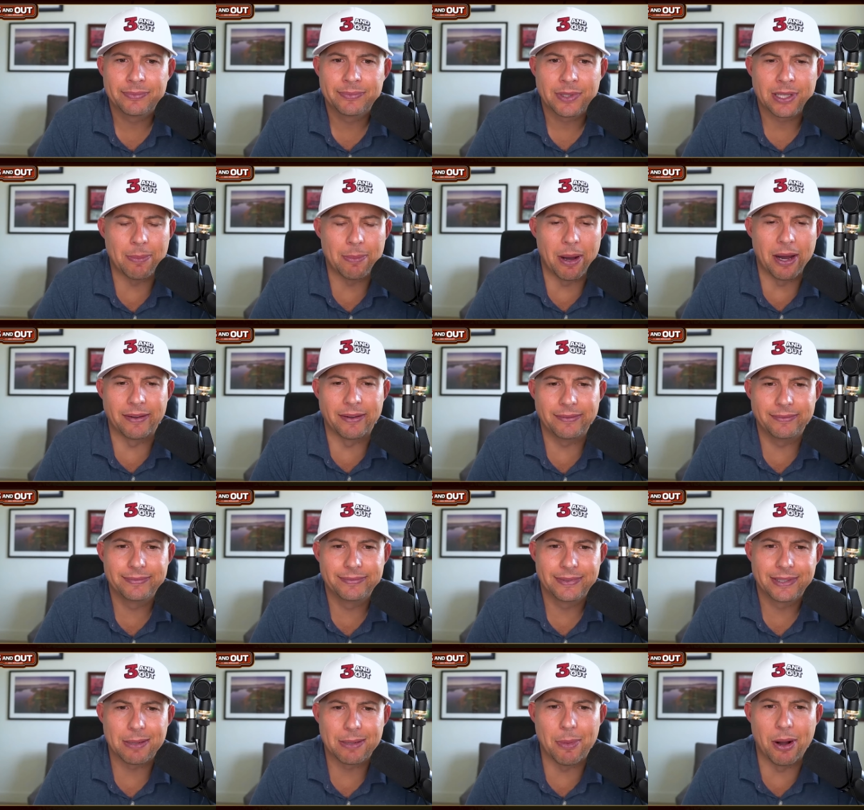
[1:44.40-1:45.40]
come on,
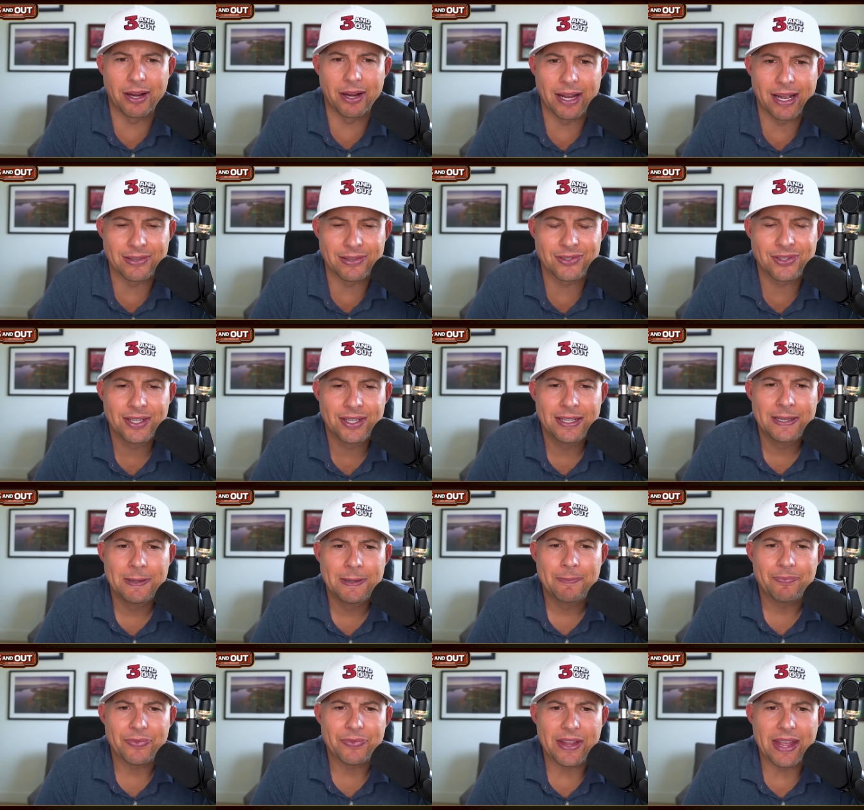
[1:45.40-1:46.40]
come on, guys.
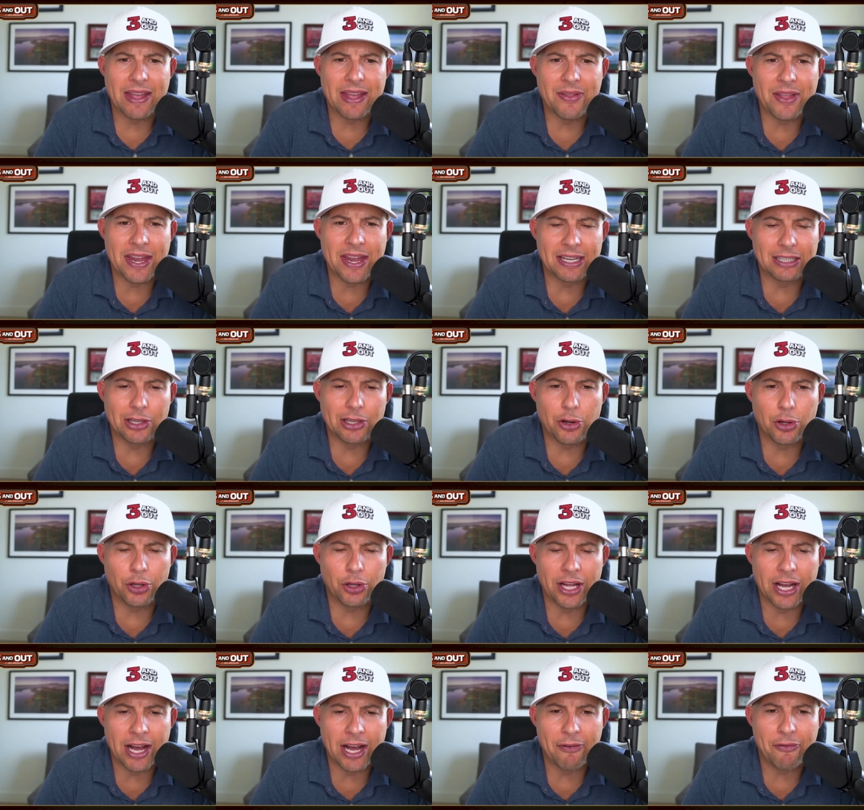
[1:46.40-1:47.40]
And then a little
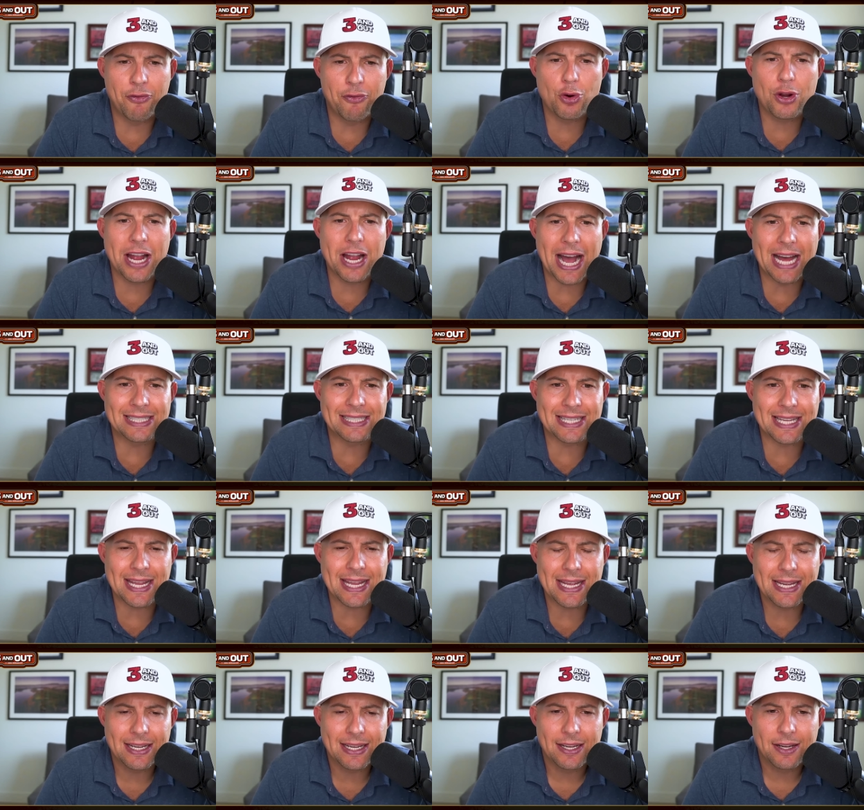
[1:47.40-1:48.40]
uh,
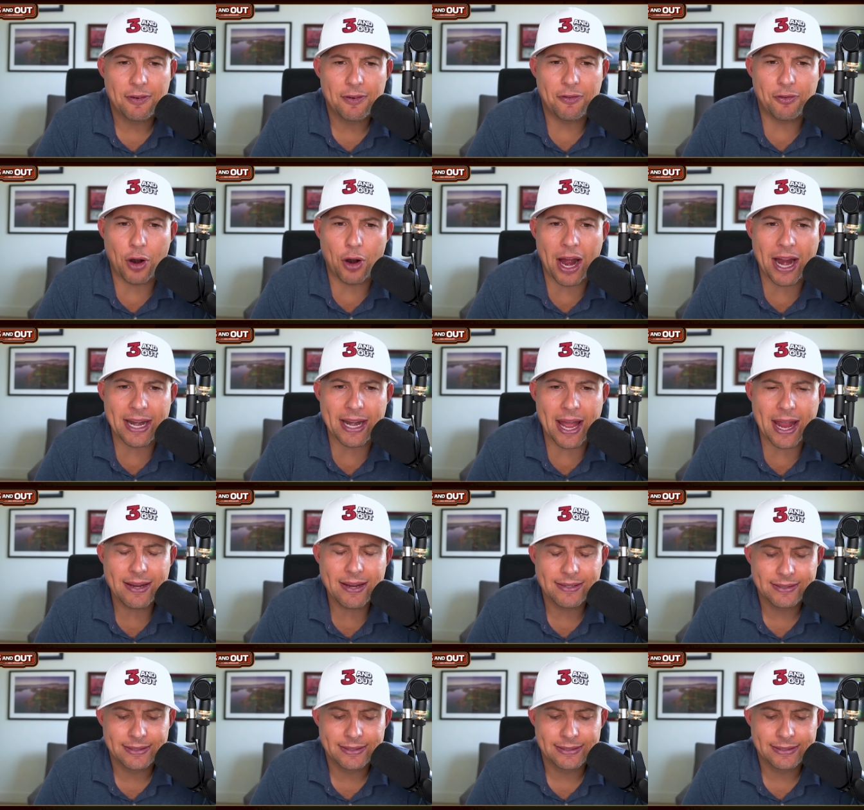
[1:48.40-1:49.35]
Fugazi Friday.